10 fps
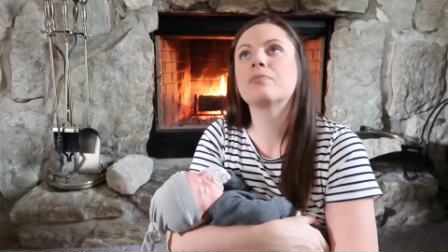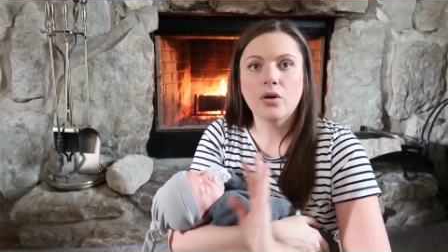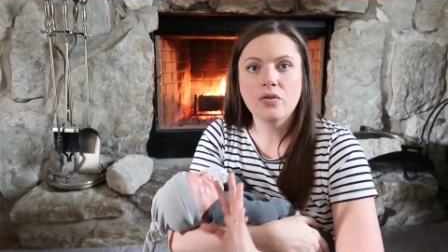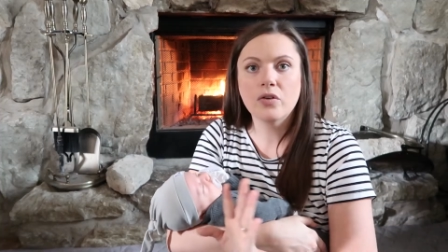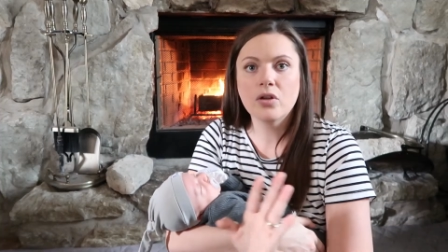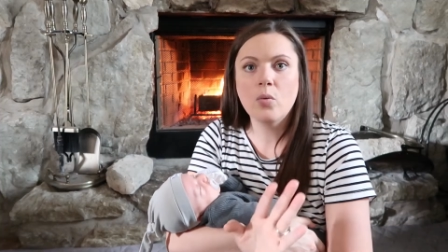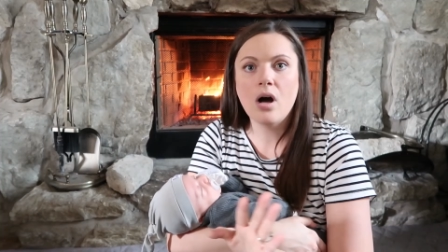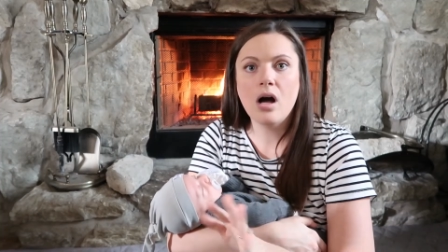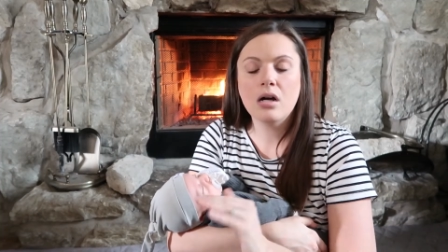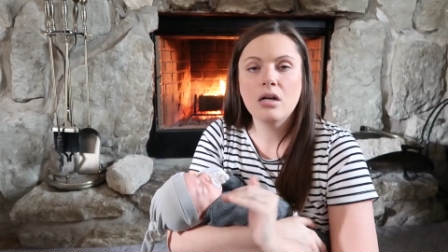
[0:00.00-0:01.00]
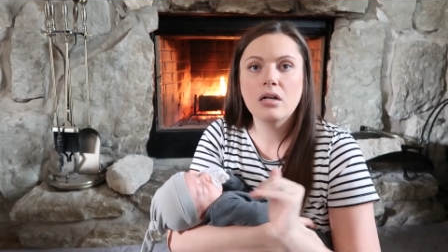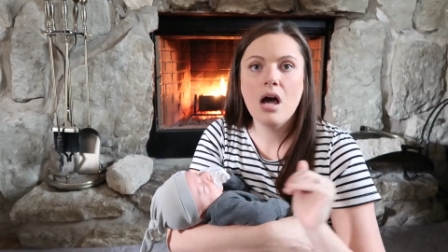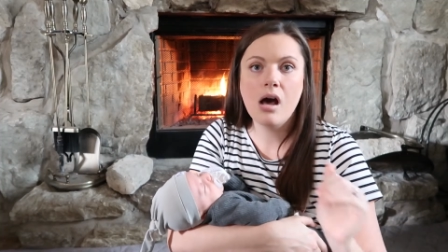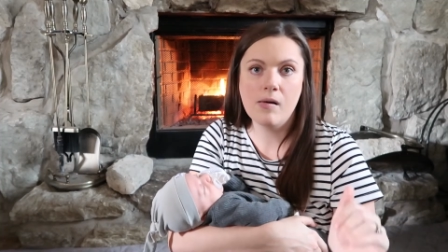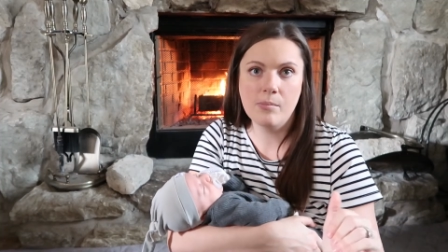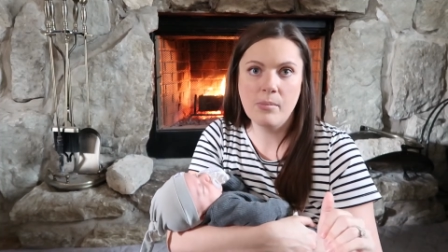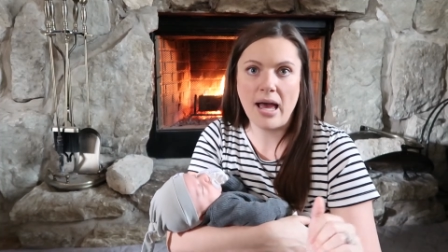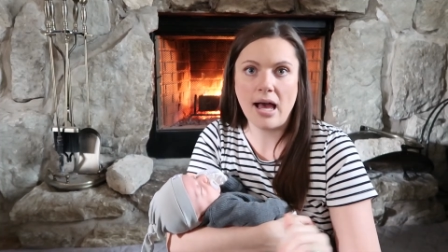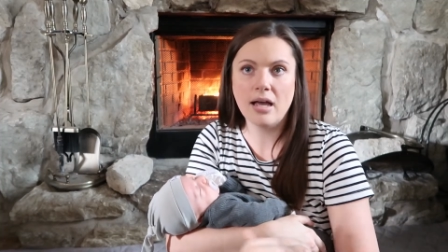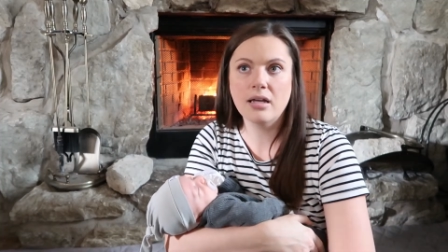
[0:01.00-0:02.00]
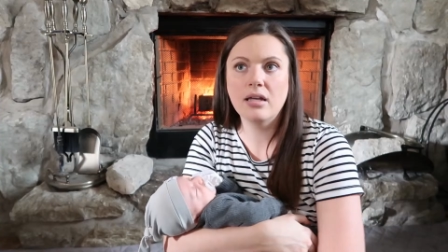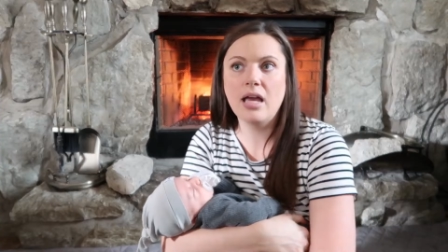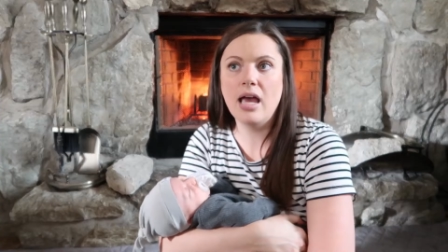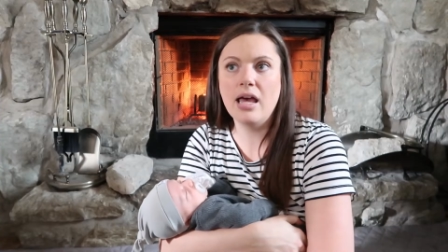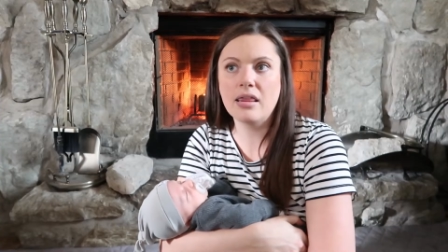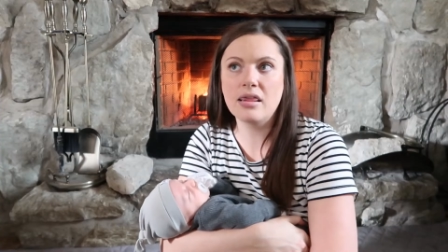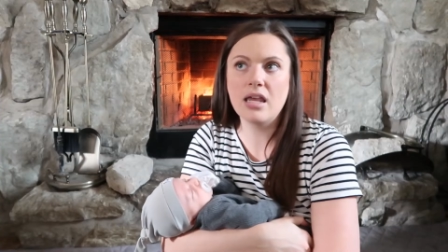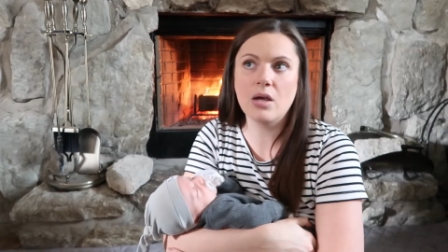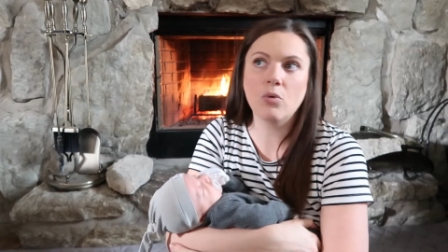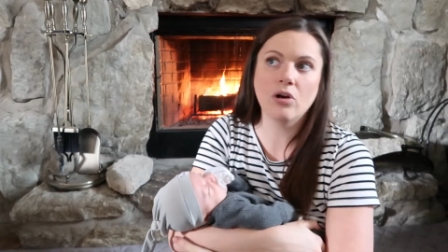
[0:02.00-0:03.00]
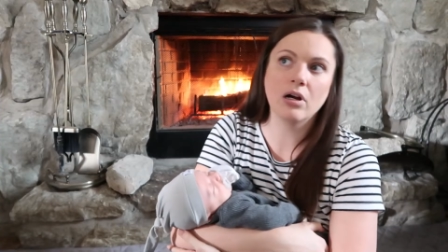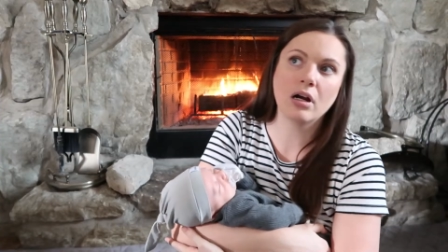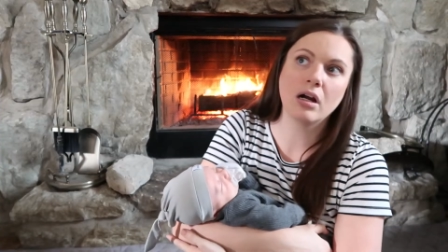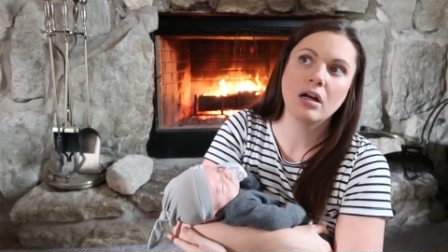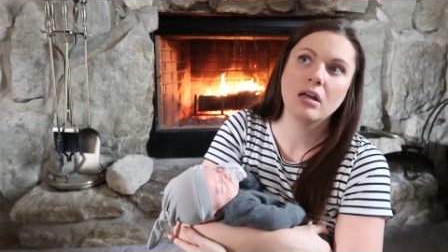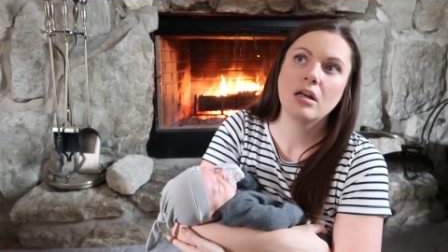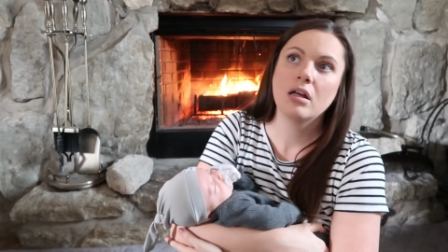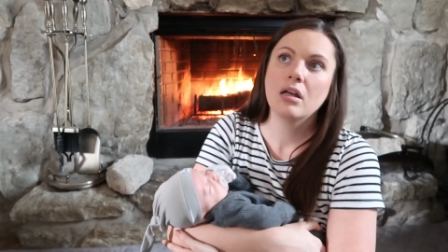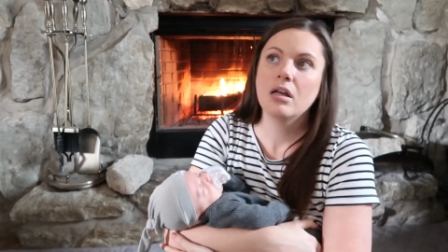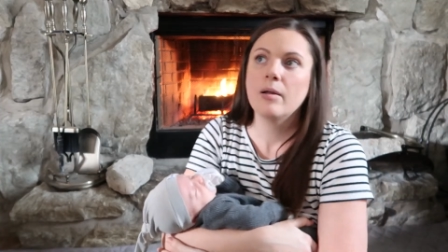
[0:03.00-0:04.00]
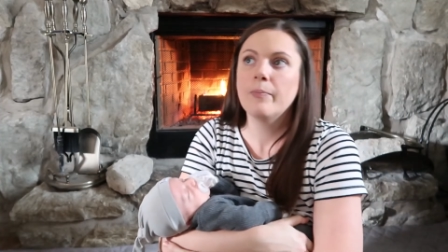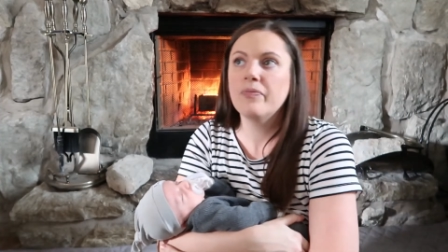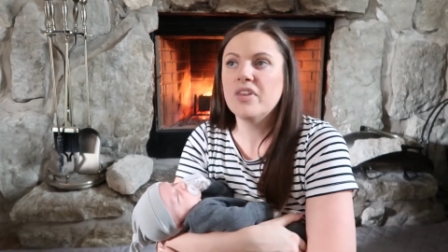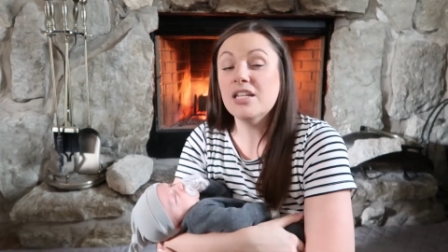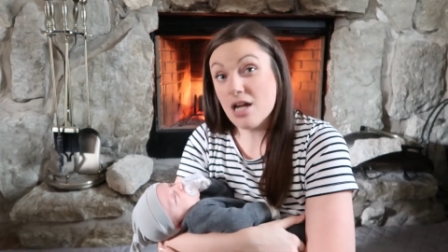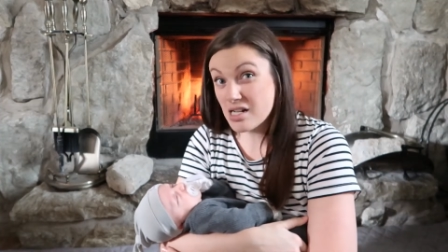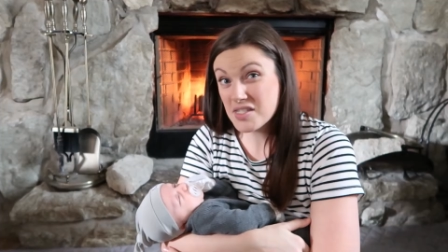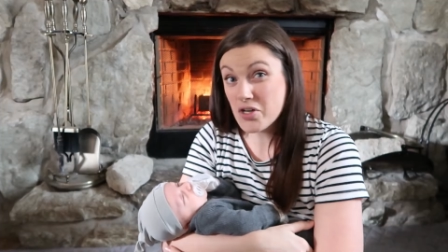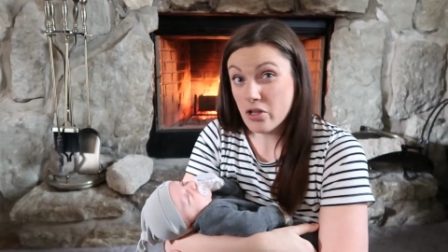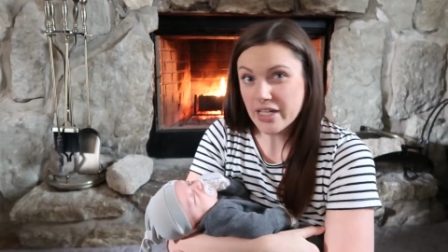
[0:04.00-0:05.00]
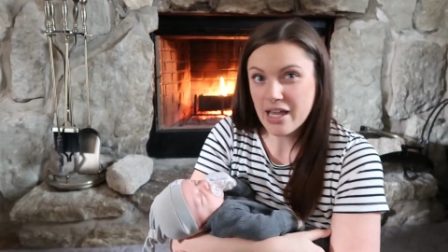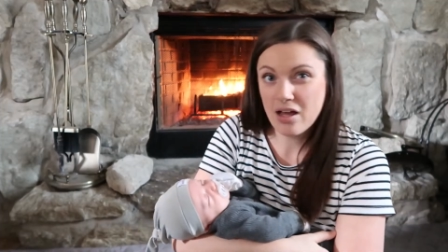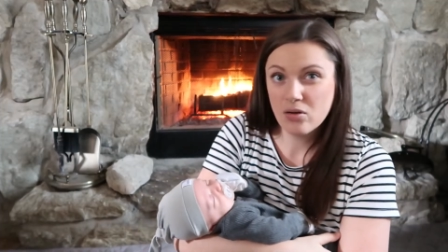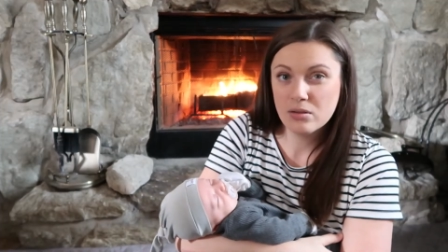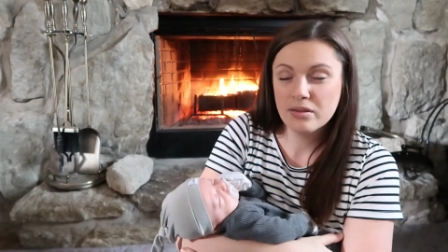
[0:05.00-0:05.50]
Go for the walk, come back, and they were not stalling out.